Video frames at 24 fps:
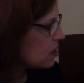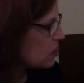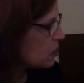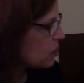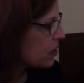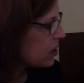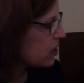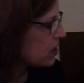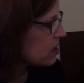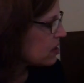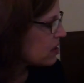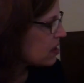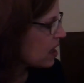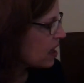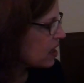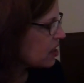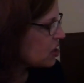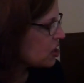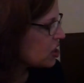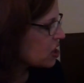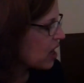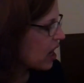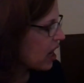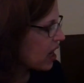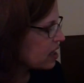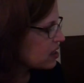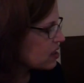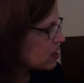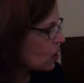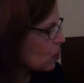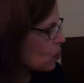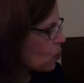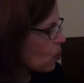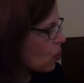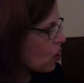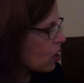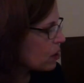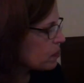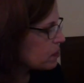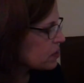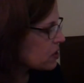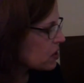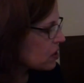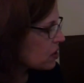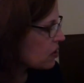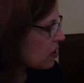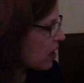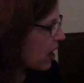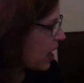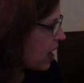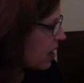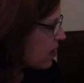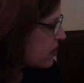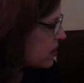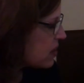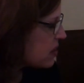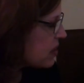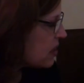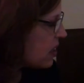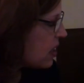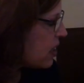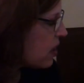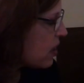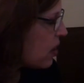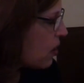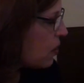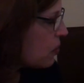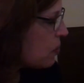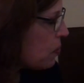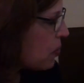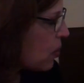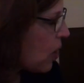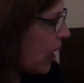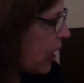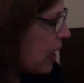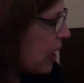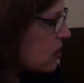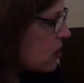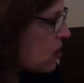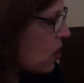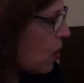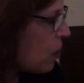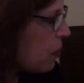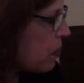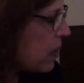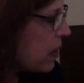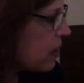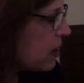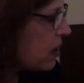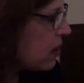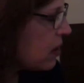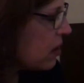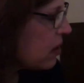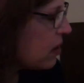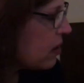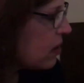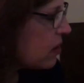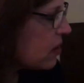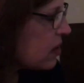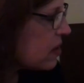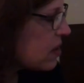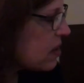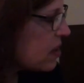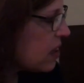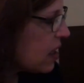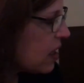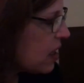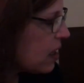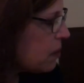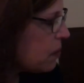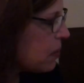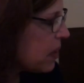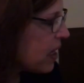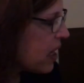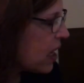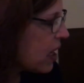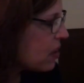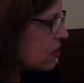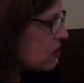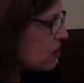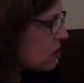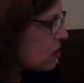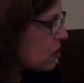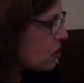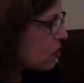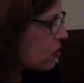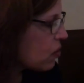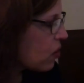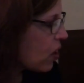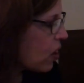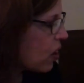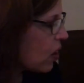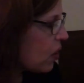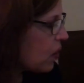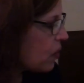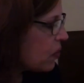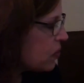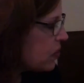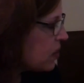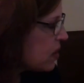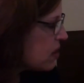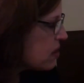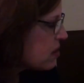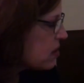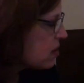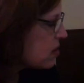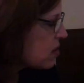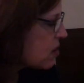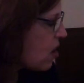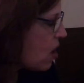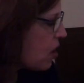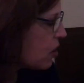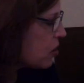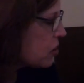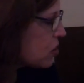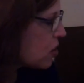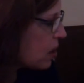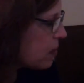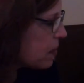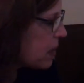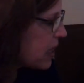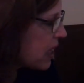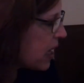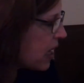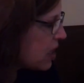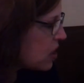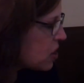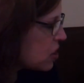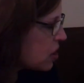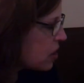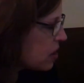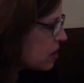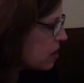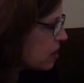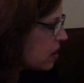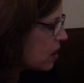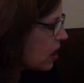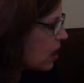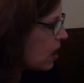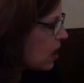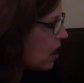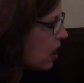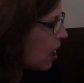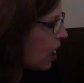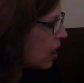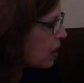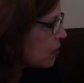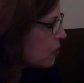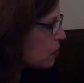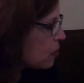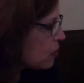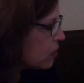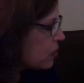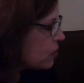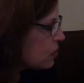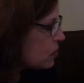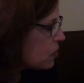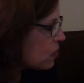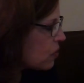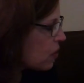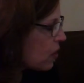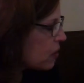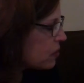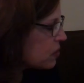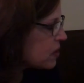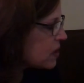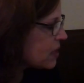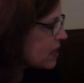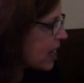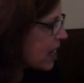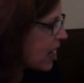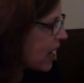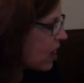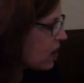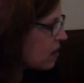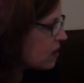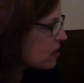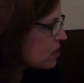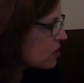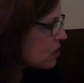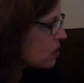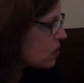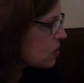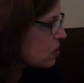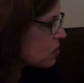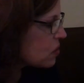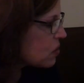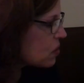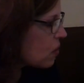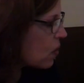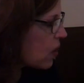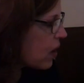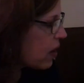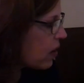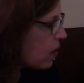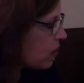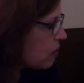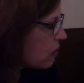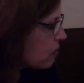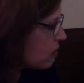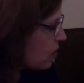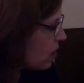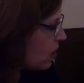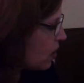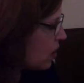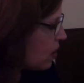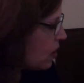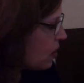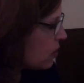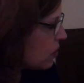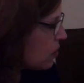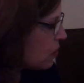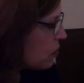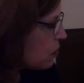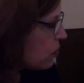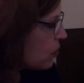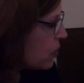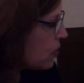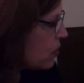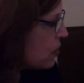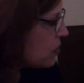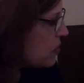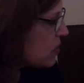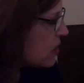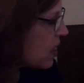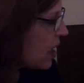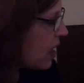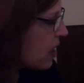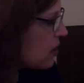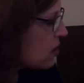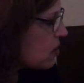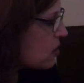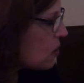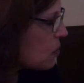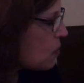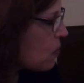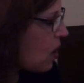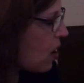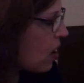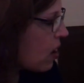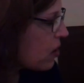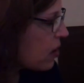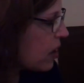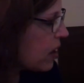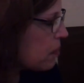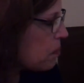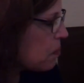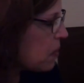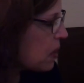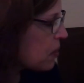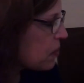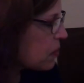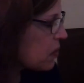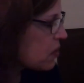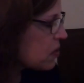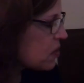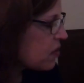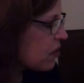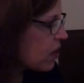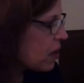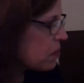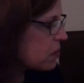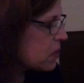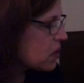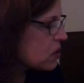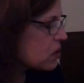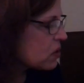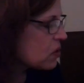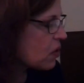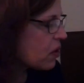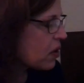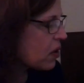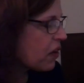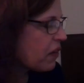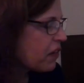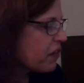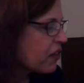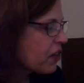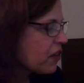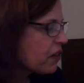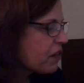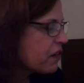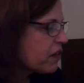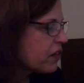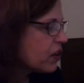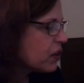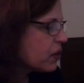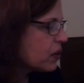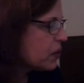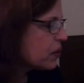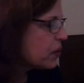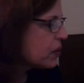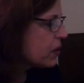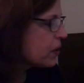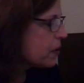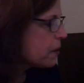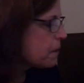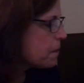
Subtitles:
When the sun shines and warms the ground, the seed coat breaks open. The seed begins to grow. This is called germination. A root grows down into the soil. The root takes the water and minerals from the soil for food.